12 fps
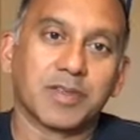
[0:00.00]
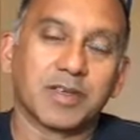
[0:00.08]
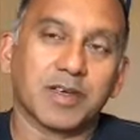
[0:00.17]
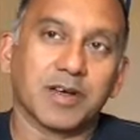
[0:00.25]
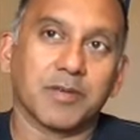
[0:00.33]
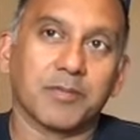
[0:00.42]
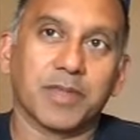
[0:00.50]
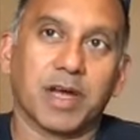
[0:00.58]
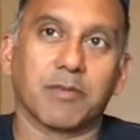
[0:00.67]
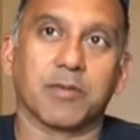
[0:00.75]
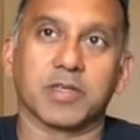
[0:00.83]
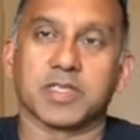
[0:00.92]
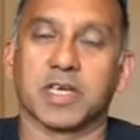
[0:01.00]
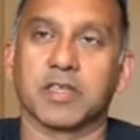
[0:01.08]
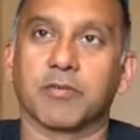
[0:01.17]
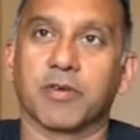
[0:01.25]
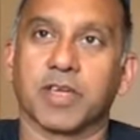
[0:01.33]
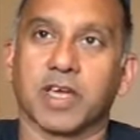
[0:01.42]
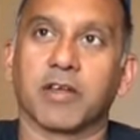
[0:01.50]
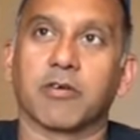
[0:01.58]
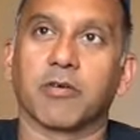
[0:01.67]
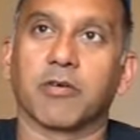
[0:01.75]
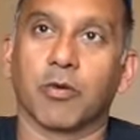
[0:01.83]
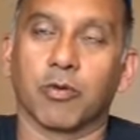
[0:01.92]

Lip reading: Now, I'm not saying that we get it all